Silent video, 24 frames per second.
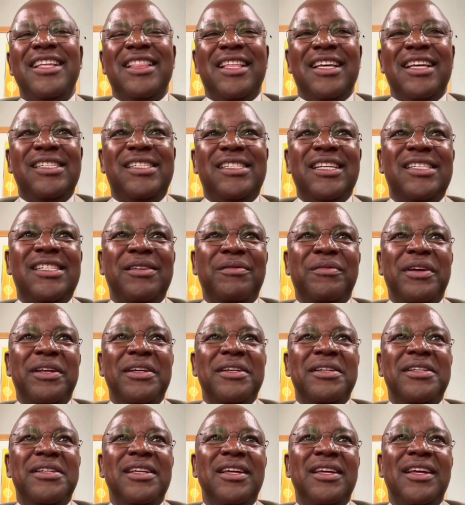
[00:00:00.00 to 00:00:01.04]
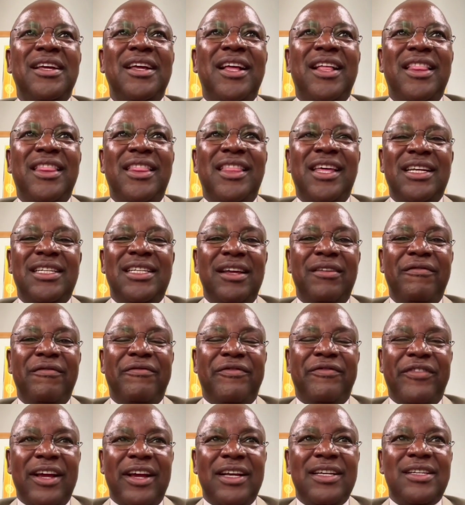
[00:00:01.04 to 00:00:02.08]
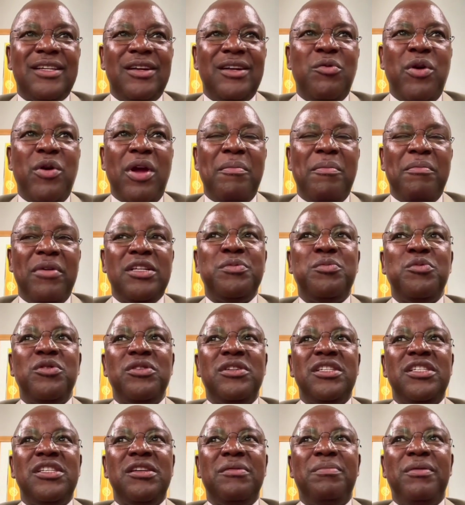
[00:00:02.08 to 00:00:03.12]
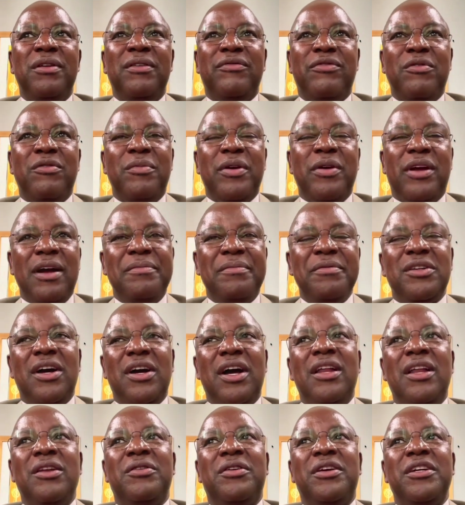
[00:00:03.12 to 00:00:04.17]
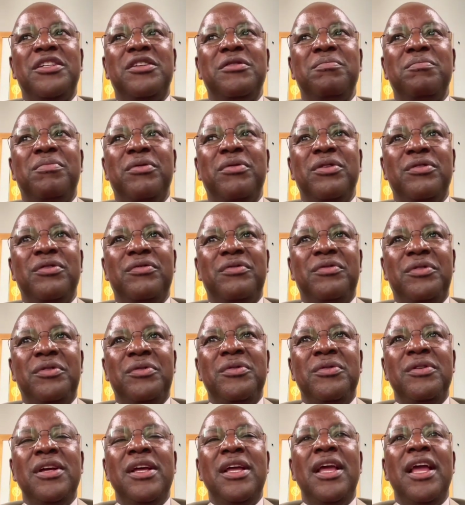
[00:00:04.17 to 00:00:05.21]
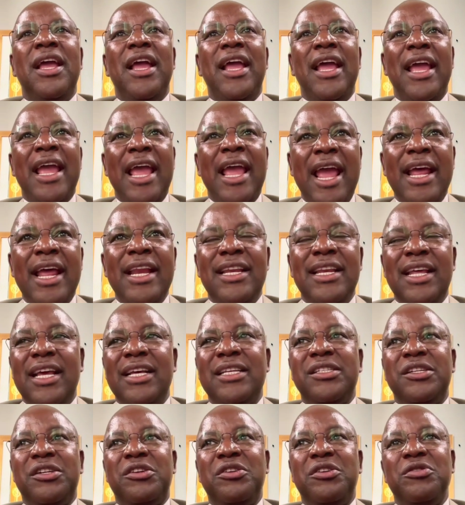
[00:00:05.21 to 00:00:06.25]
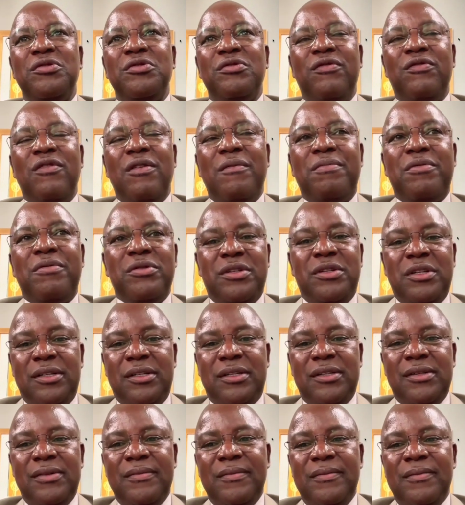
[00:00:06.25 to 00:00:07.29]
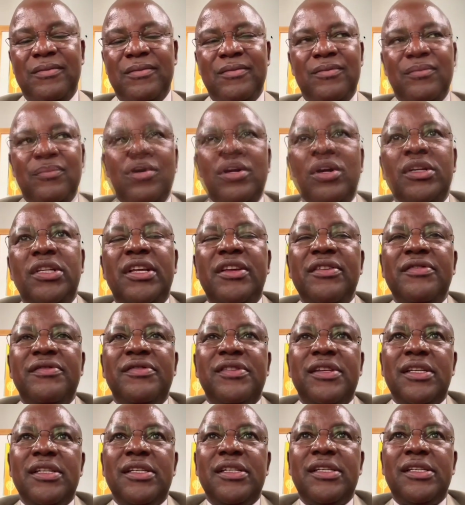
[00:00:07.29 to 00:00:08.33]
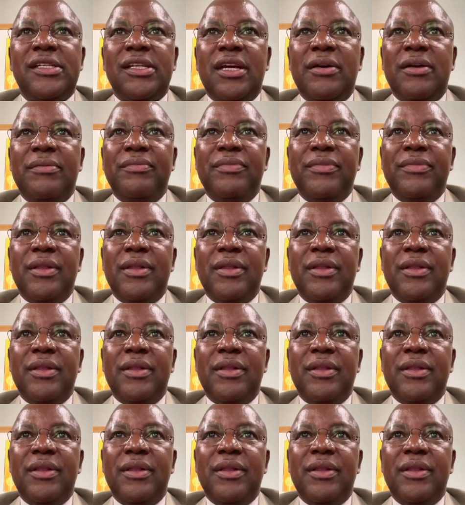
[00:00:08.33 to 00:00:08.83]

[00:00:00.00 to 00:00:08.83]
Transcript: think that's testament that in fact, we are much more disciplined from a capital allocation point of view and execution of our projects. What gives us